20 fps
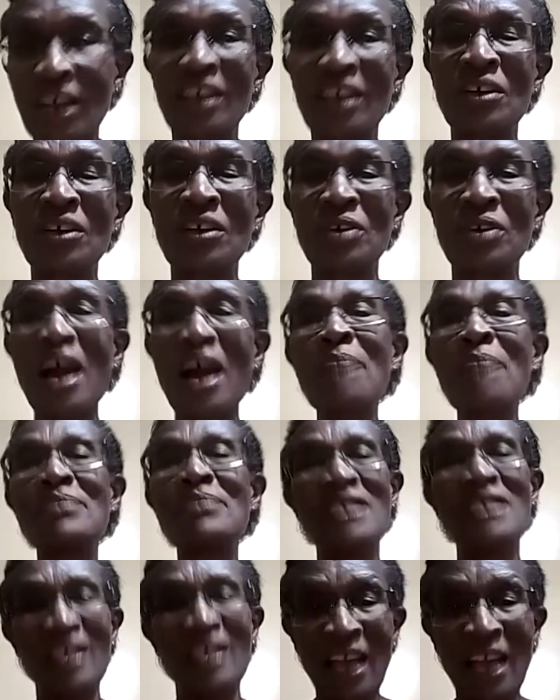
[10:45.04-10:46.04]
crabs,
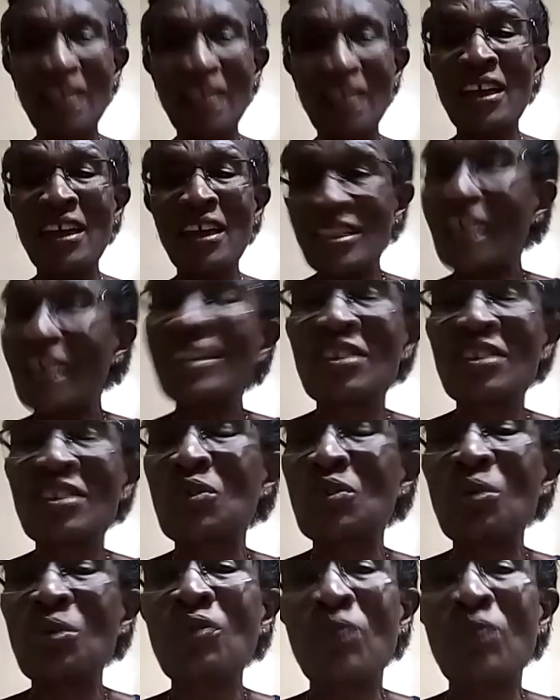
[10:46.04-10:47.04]
and I guess that is good
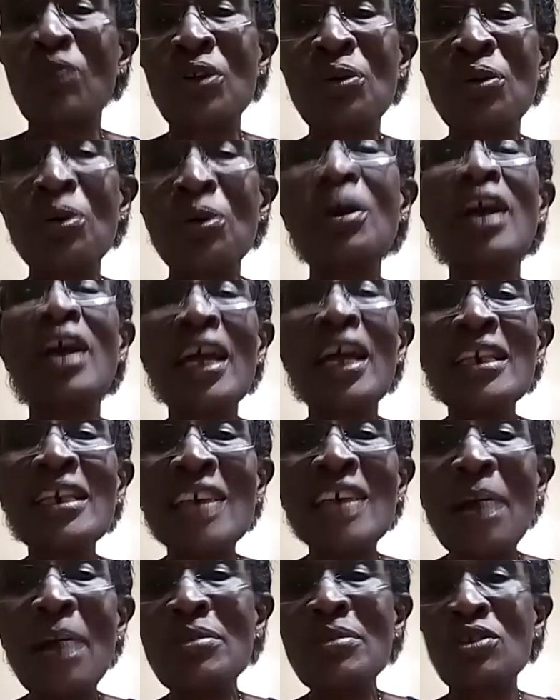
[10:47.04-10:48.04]
for you in
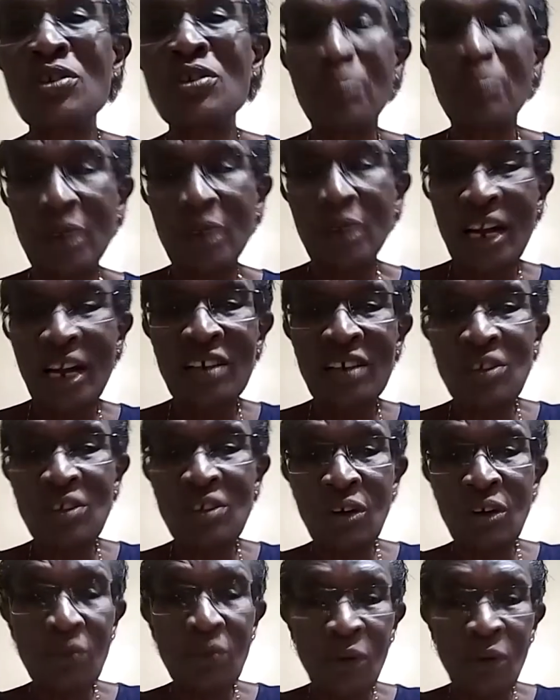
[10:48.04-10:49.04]
terms of production
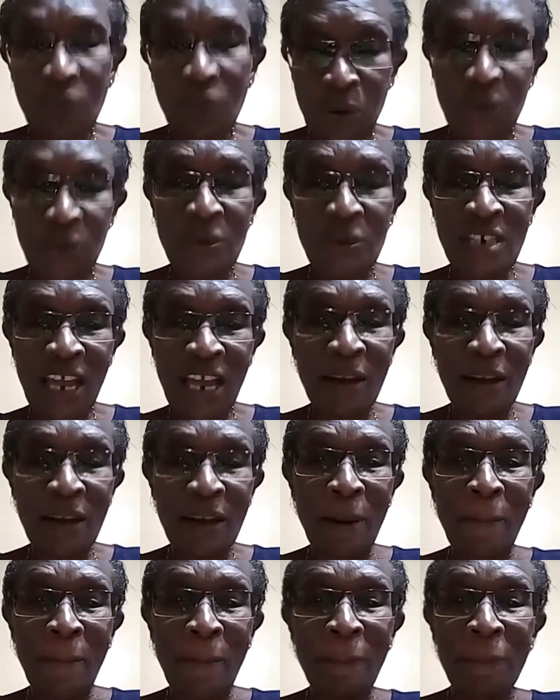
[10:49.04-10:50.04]
of Cocutain.
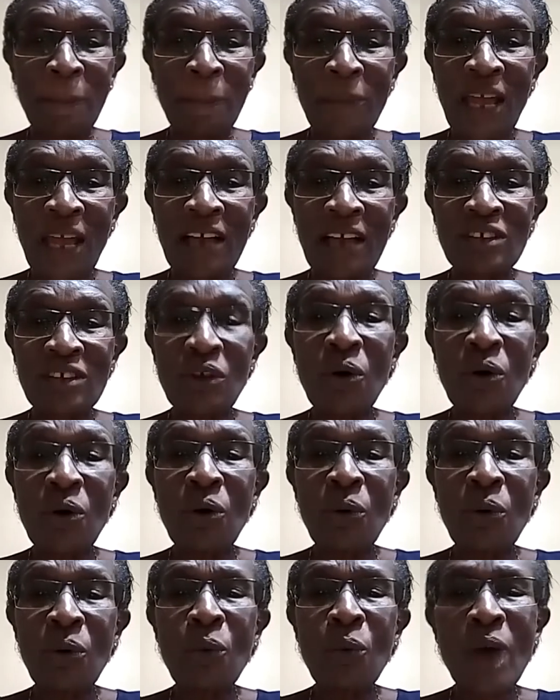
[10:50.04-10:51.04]

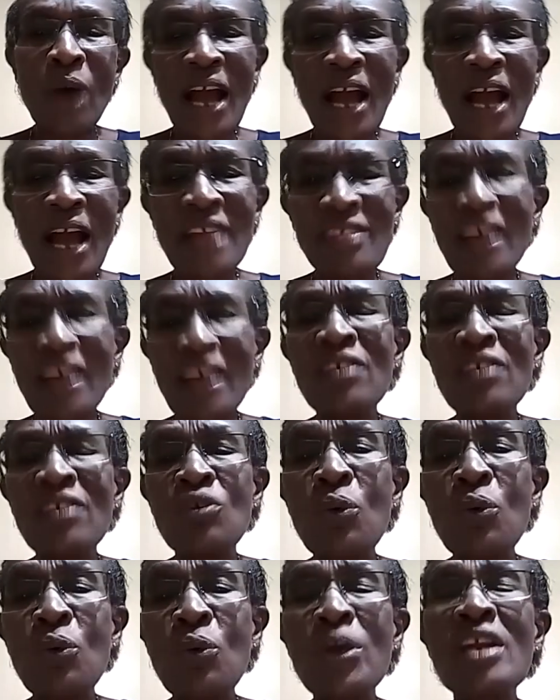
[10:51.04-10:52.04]
So why then do
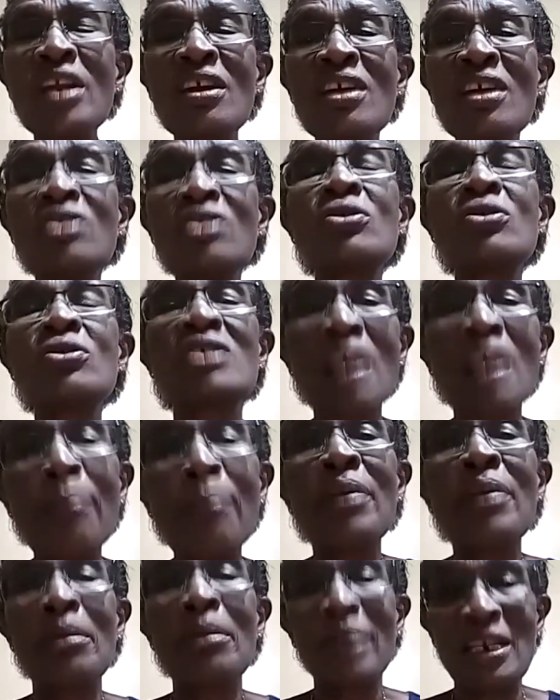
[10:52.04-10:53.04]
we need to
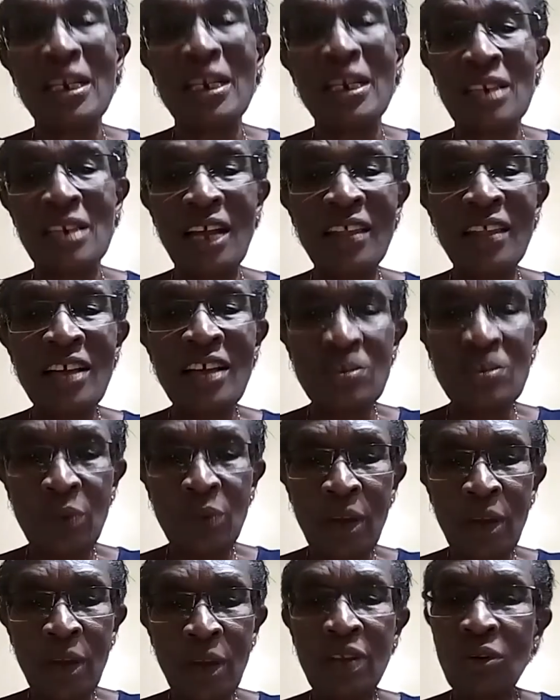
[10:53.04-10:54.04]
supplement? And that's where
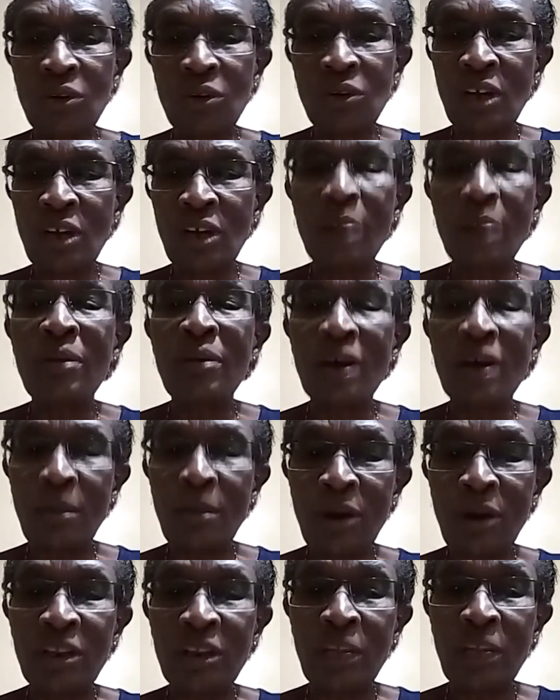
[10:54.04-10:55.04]
we are talking
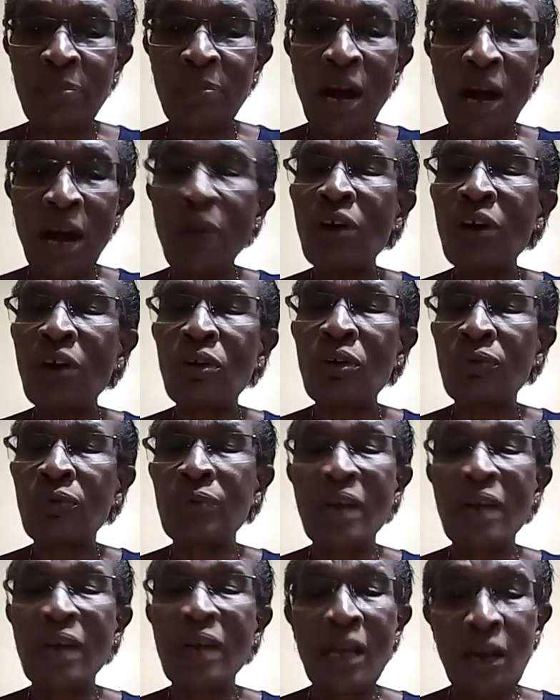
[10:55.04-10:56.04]
about the power of
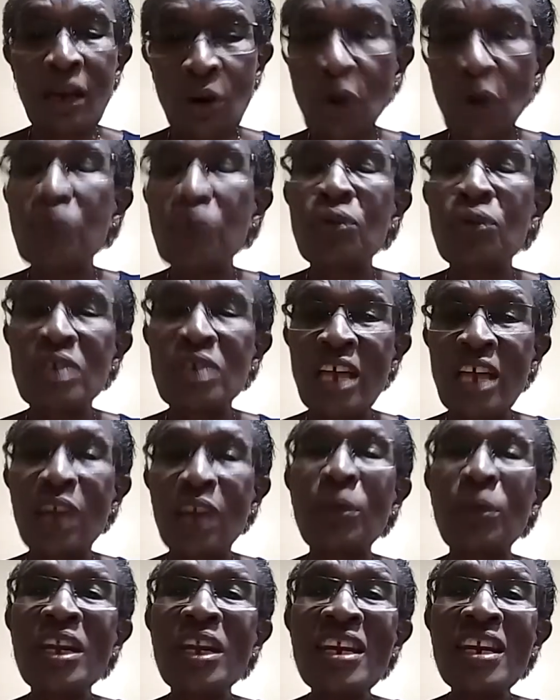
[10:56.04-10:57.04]
Cocutain. We
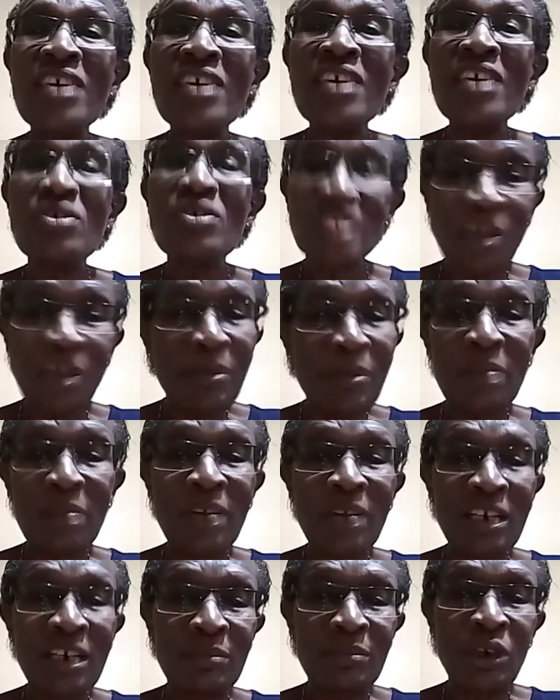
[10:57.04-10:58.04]
need to
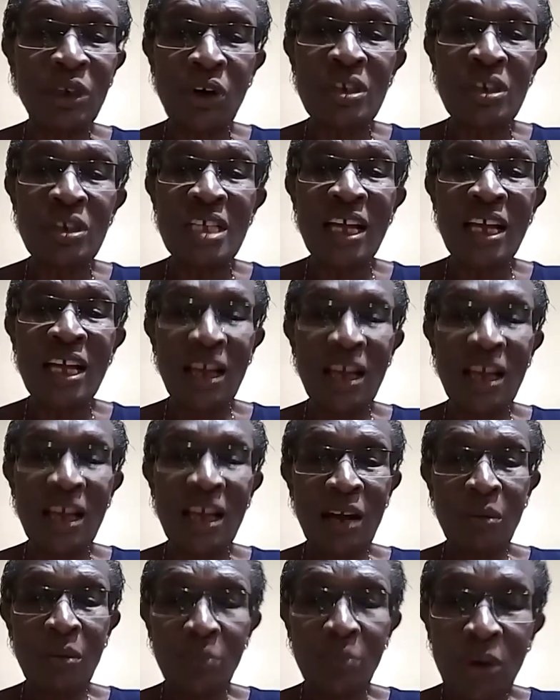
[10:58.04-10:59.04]
supplement because
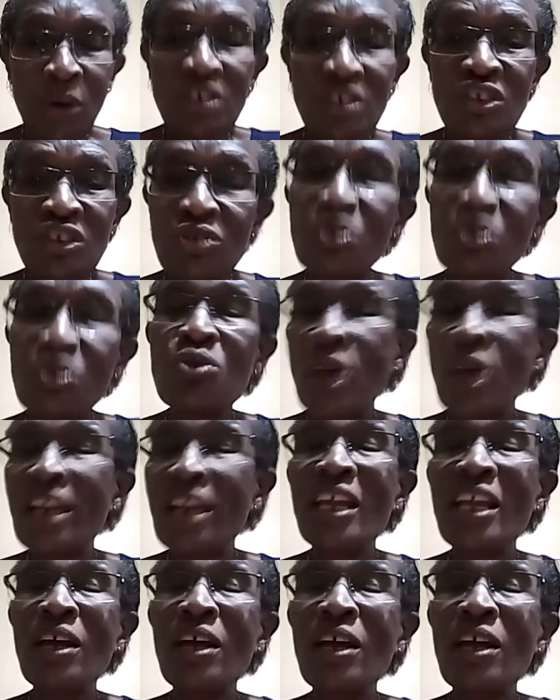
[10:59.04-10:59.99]
most usually,